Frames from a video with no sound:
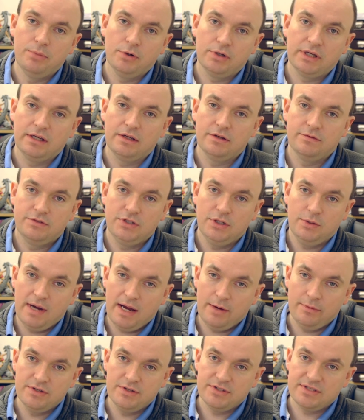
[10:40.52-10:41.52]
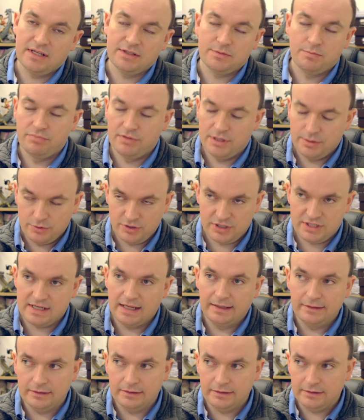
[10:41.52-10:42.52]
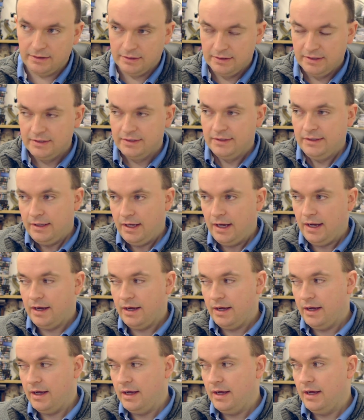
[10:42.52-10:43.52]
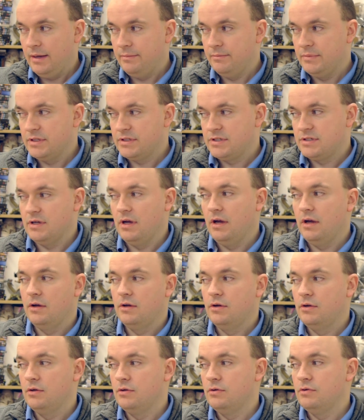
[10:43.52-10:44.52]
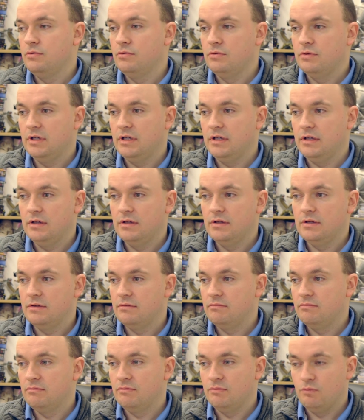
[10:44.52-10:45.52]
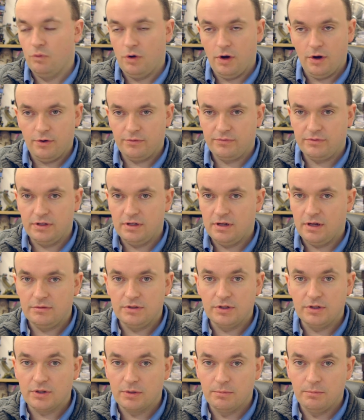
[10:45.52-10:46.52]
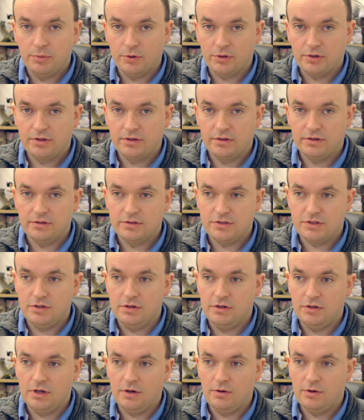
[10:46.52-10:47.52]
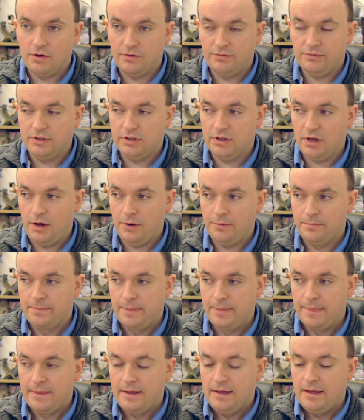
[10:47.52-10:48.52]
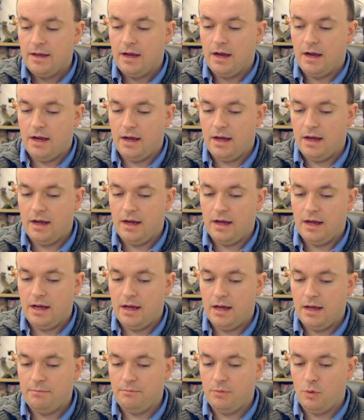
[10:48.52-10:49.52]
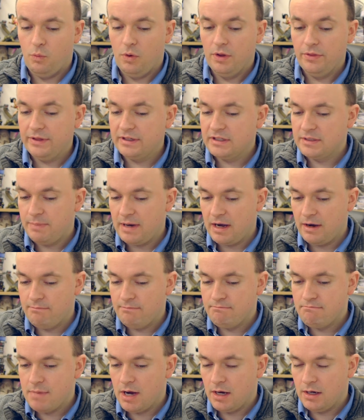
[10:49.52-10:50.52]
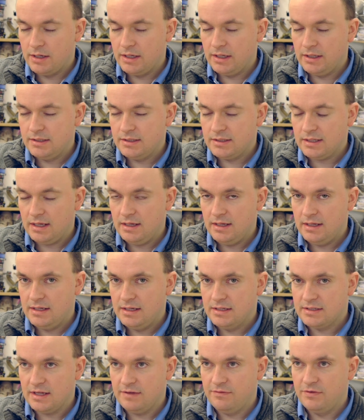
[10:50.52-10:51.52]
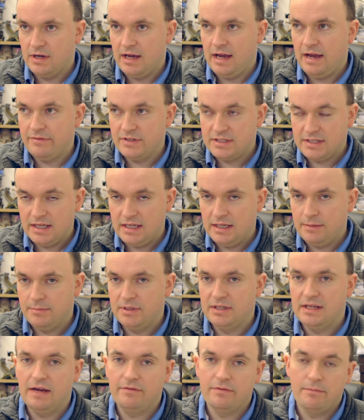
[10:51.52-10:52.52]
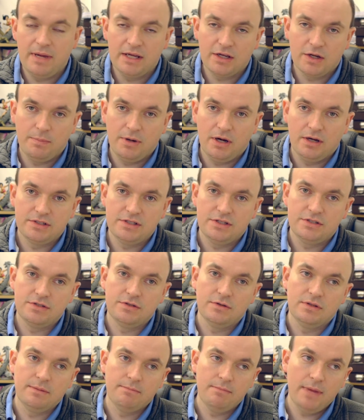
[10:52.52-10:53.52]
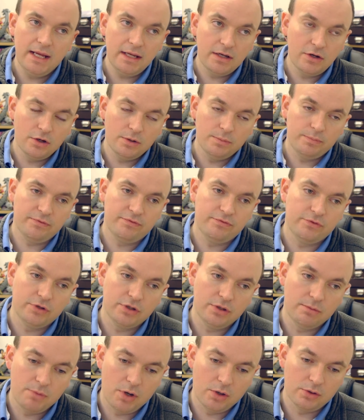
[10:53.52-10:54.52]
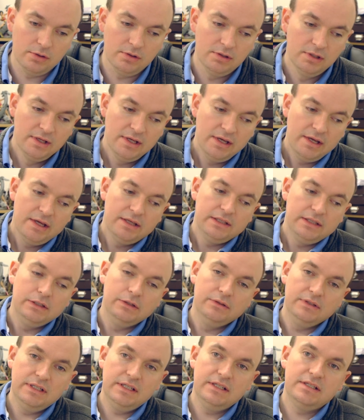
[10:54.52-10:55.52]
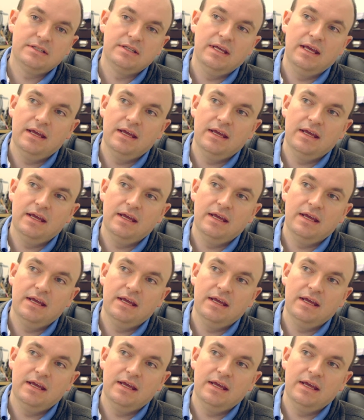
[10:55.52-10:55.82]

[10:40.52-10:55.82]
booking of 2 hours. That's pretty much standard. So you can book the studio and off you go. One thing to bear in mind is if you have a team and you have a makeup artist doing the makeup for your model, you